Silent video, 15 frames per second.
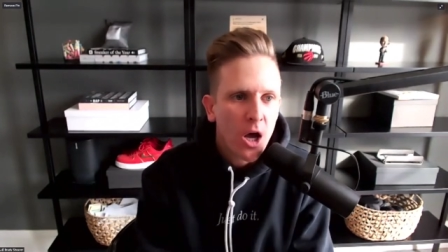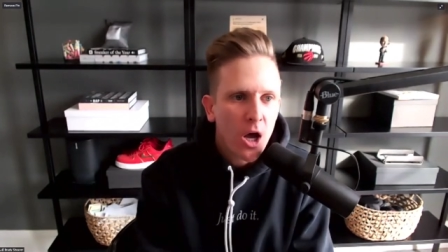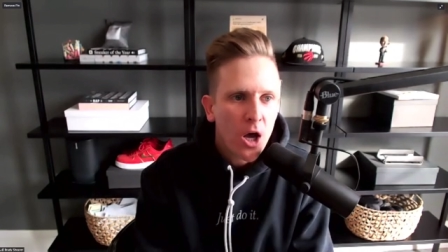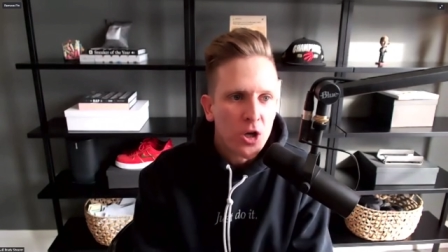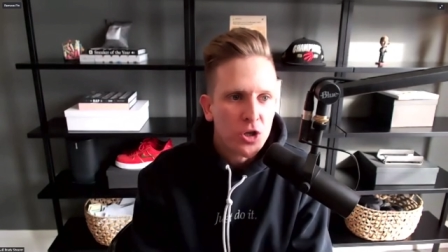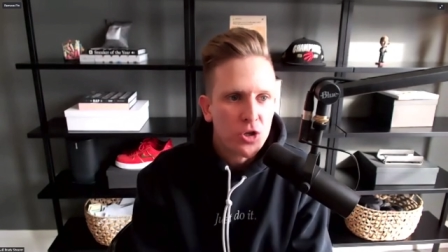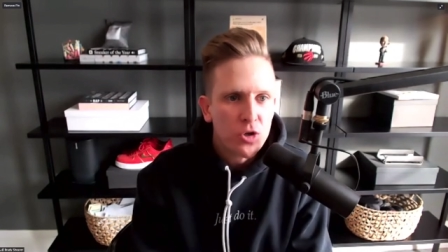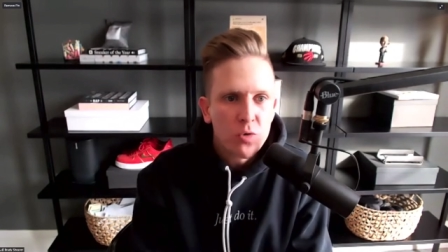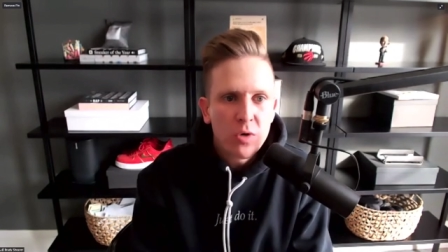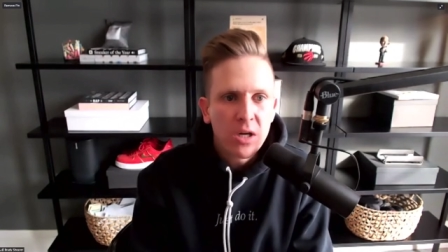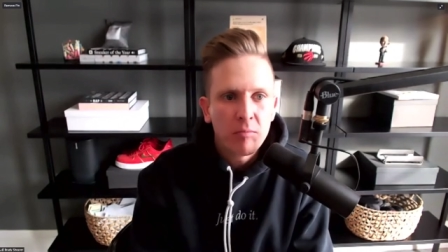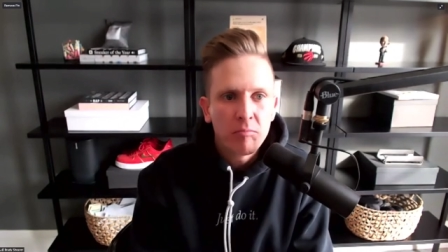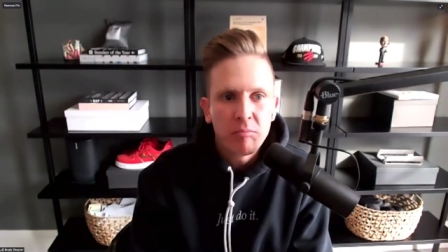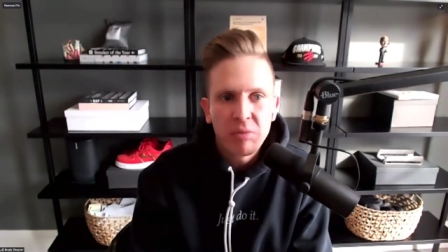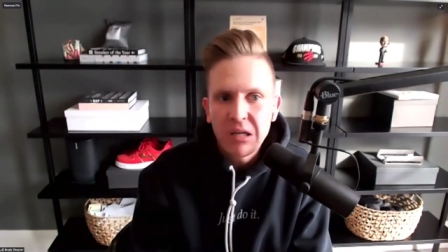You
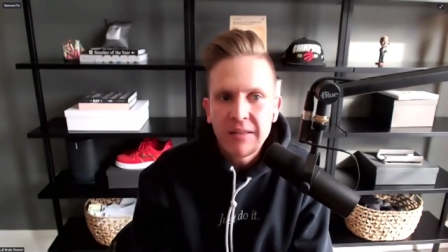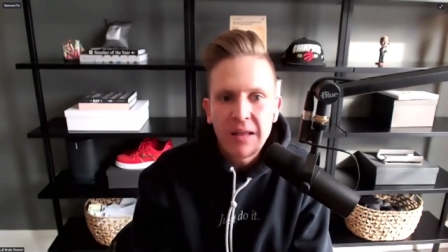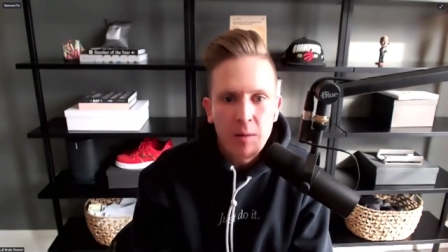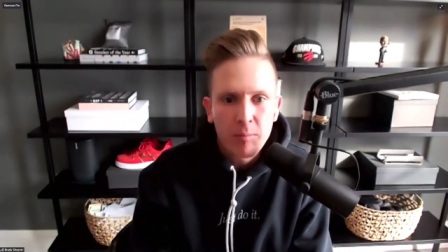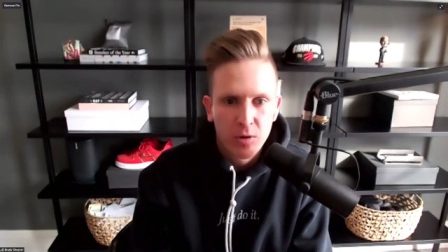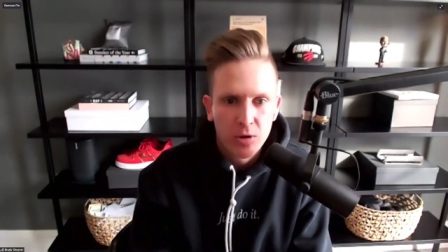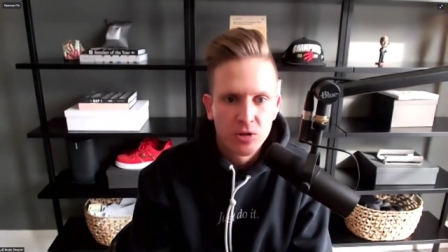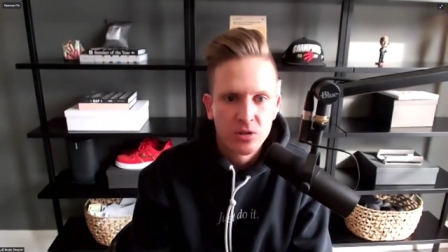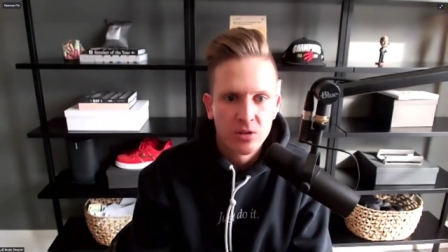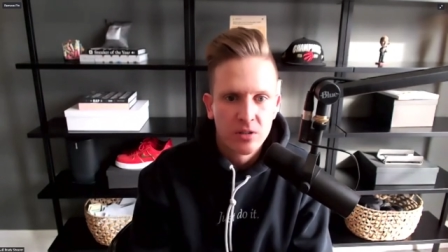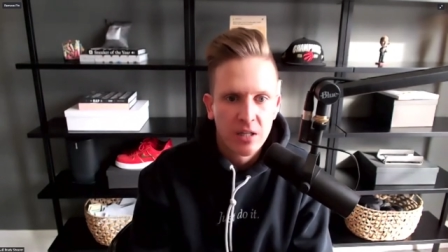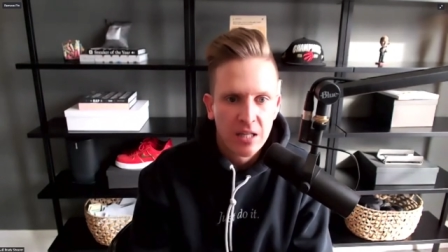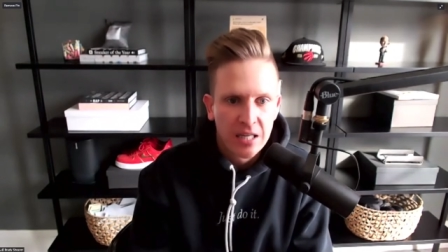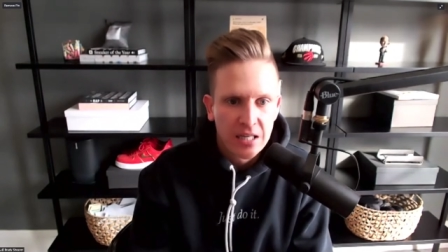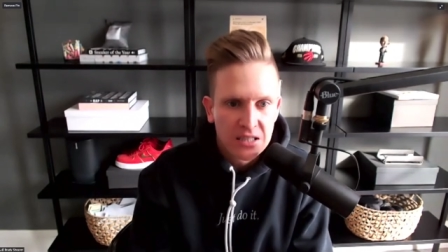can be that person
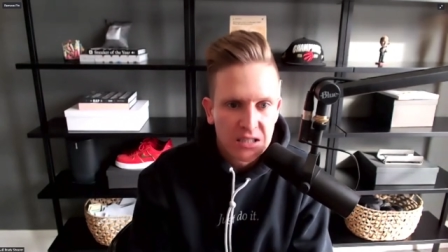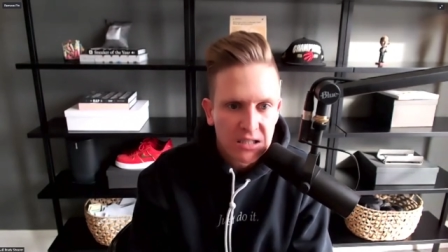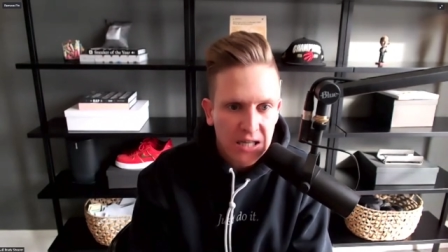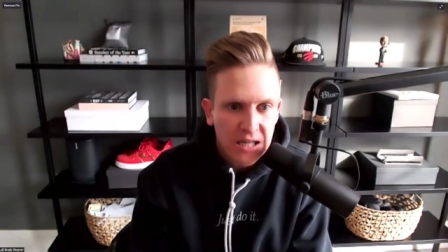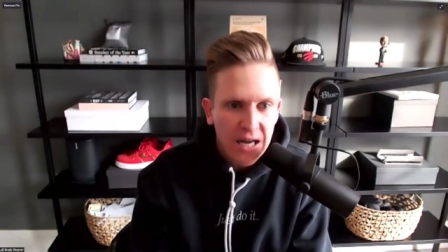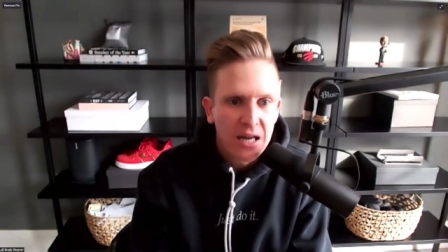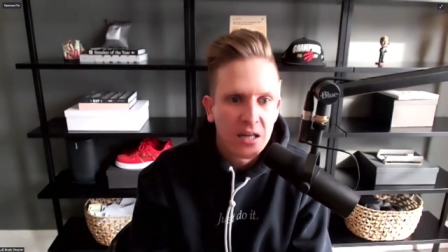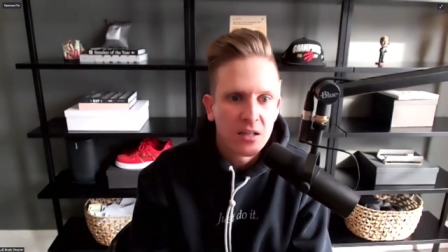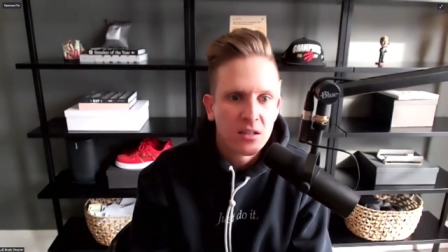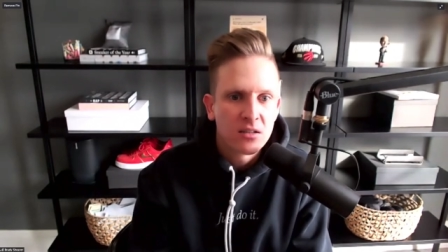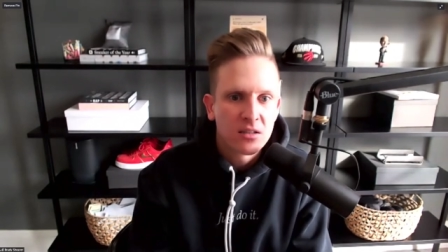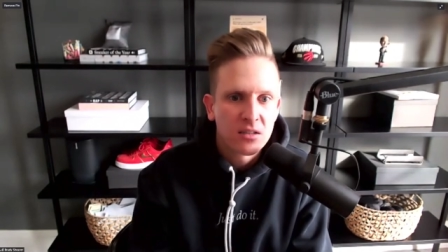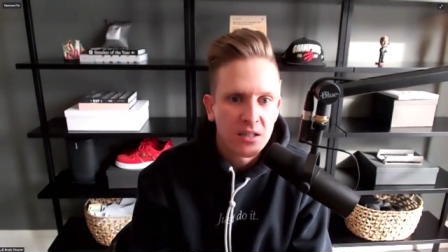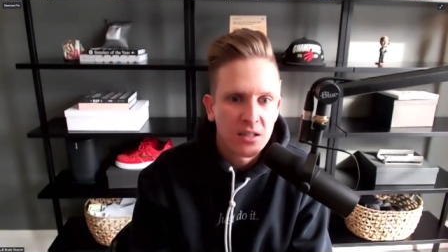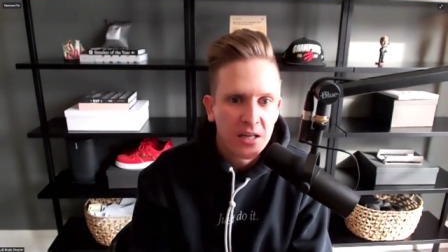that like
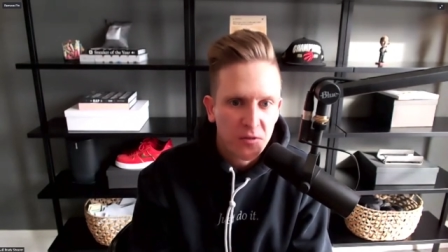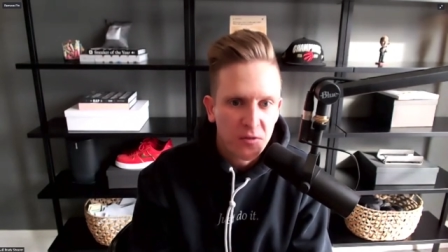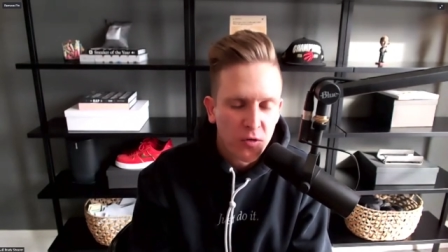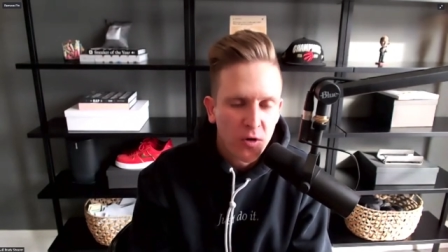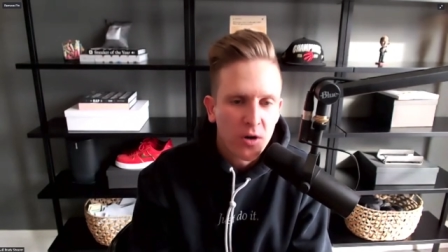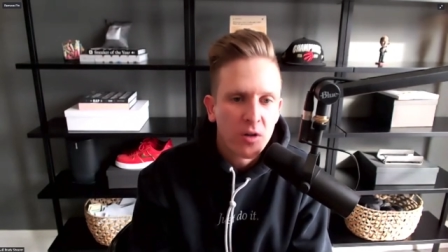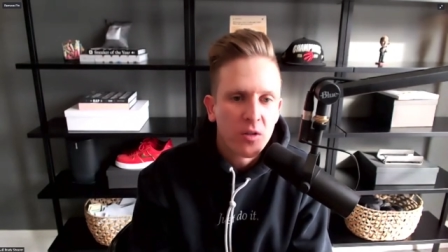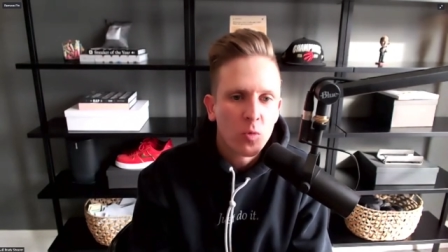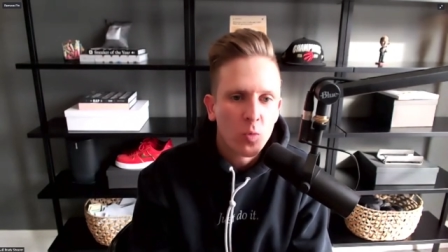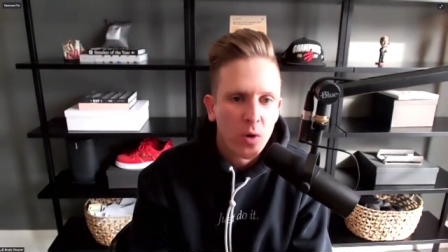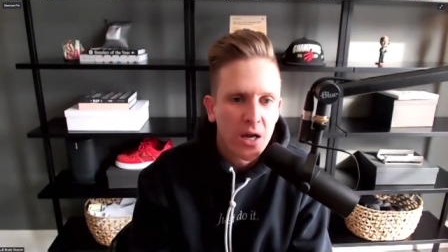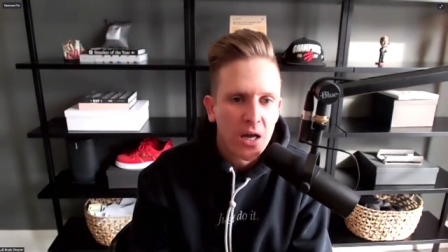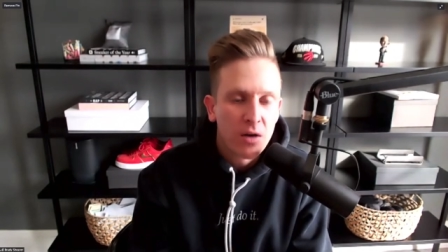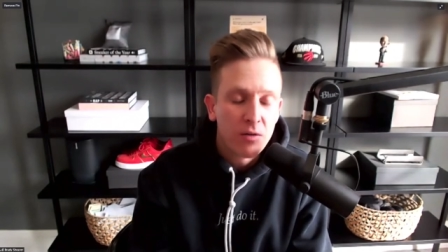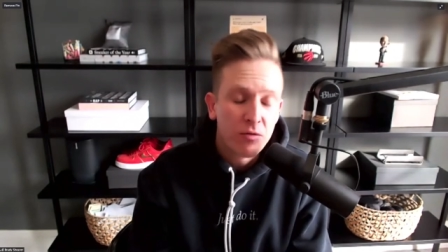stands in front of the
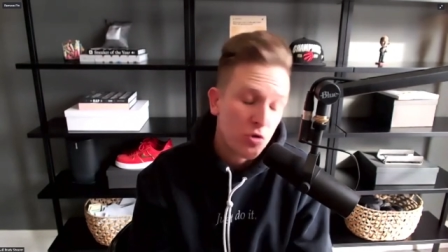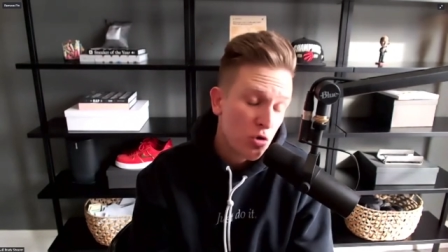wave.